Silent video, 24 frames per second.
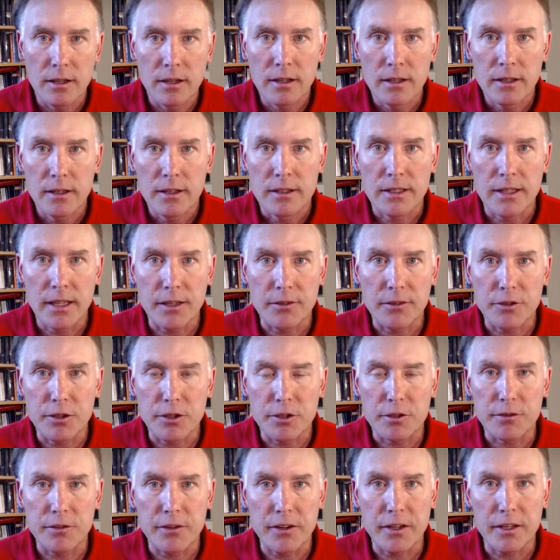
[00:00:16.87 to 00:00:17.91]
give your
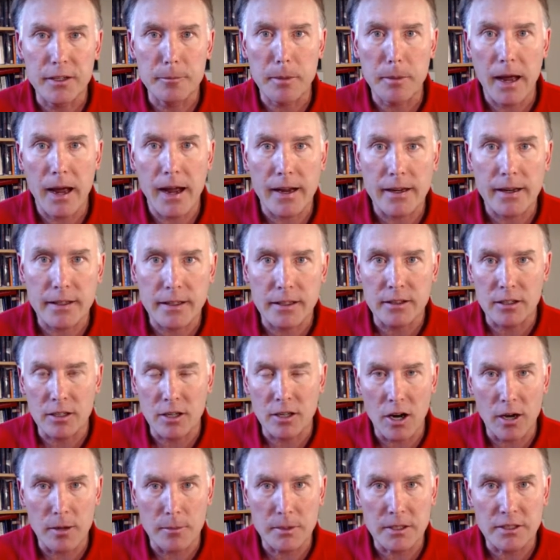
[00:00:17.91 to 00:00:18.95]
feedback in the
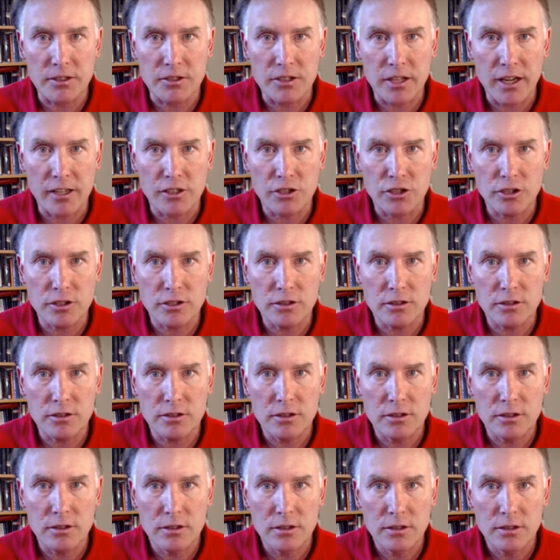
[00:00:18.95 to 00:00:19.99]
comment sections
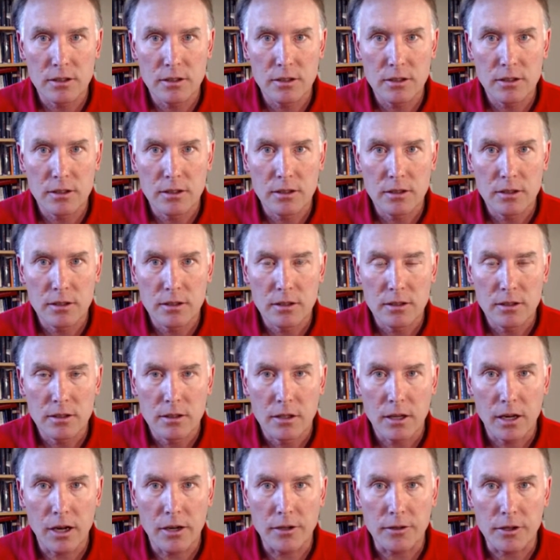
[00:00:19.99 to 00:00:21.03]

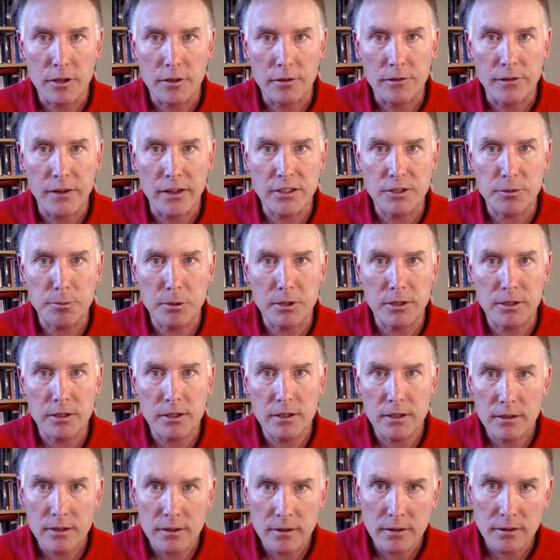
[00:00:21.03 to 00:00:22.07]
on our Facebook
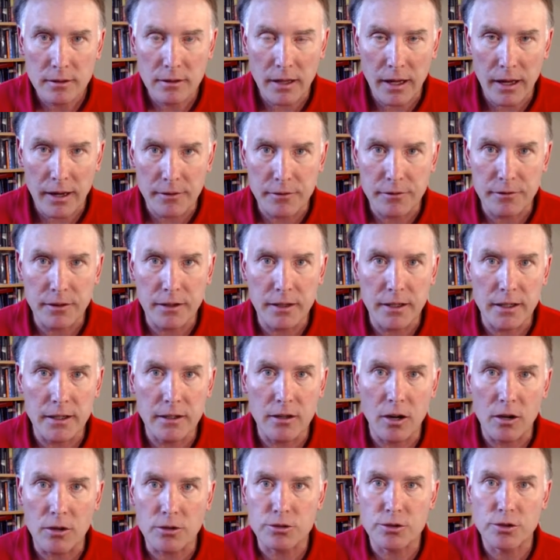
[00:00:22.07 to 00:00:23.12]
live feed,
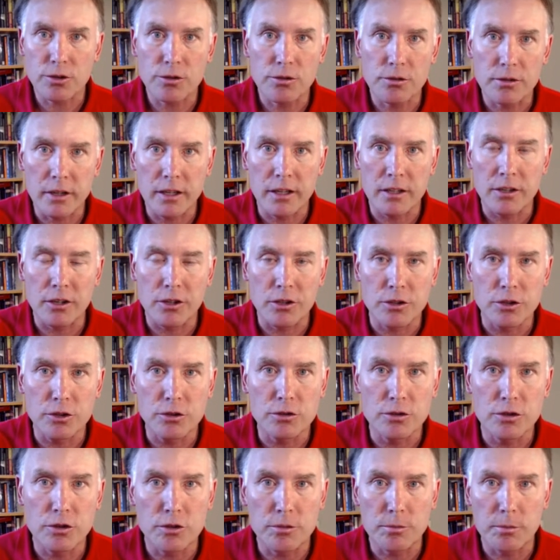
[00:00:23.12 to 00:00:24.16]
also in our
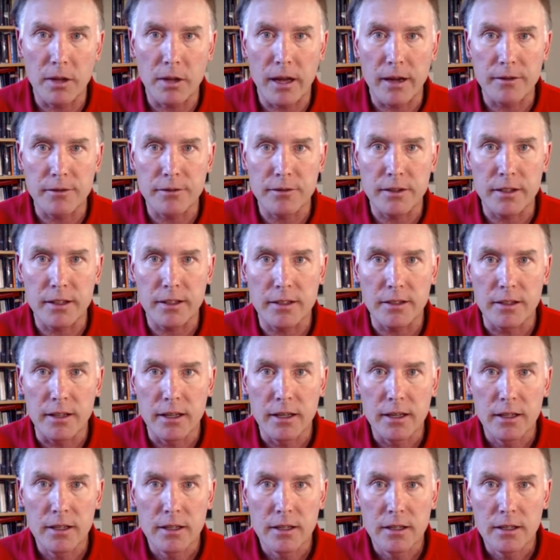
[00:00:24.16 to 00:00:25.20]
YouTube live feed.
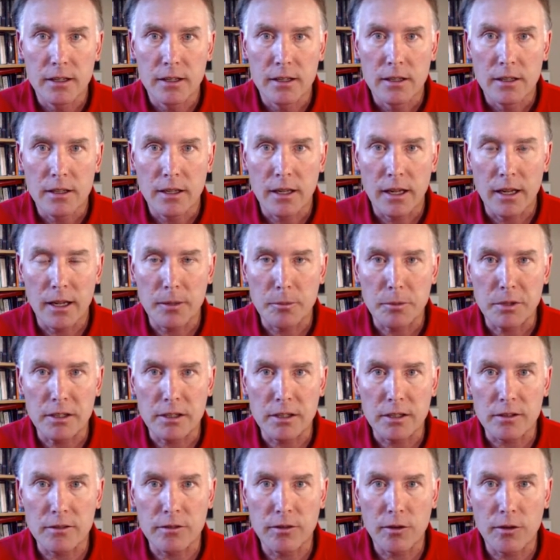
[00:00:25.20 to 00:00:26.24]
And we
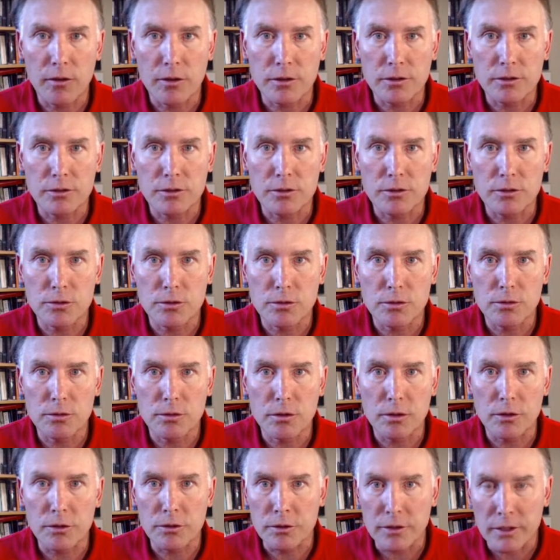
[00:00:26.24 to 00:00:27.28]
look forward to
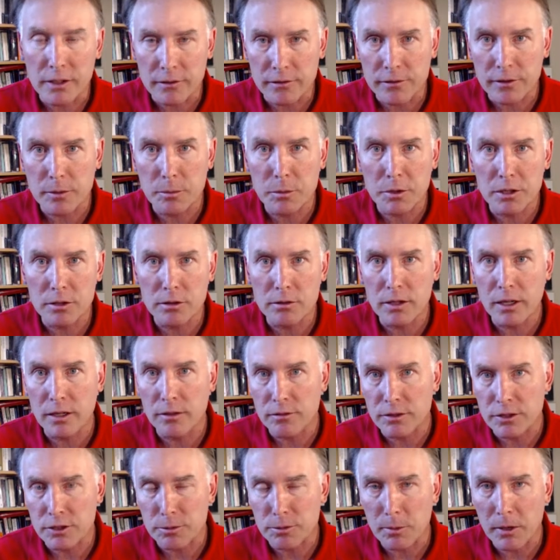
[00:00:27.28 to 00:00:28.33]
learning from you and
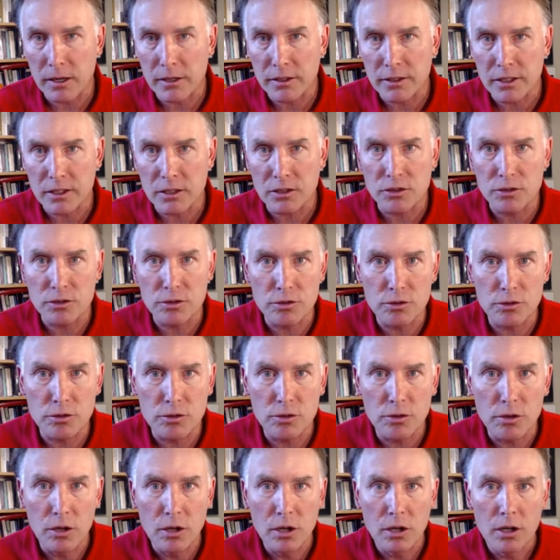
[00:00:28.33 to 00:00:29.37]
responding to
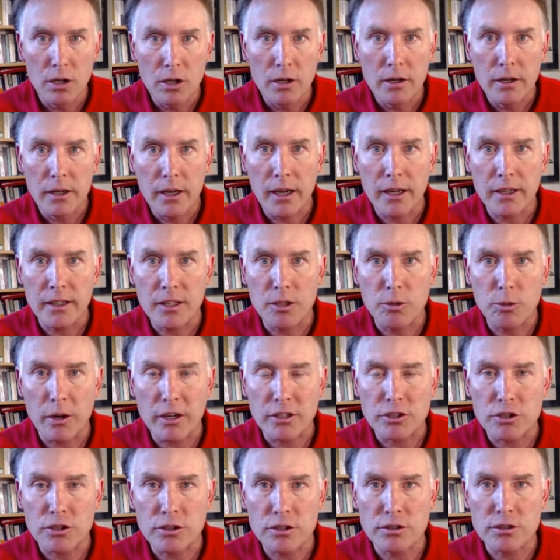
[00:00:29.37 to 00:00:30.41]
any
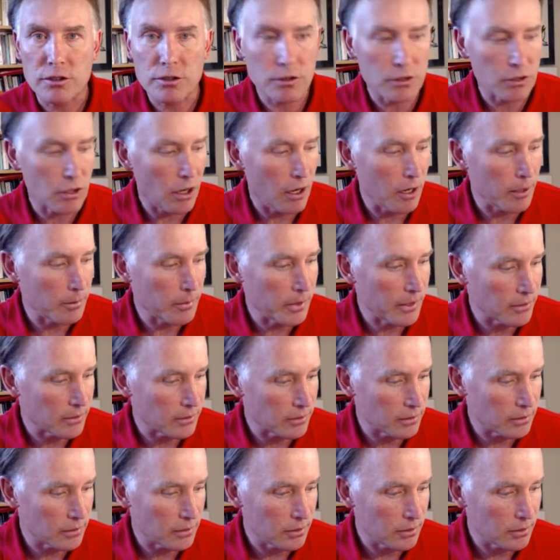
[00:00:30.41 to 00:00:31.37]
questions or comments.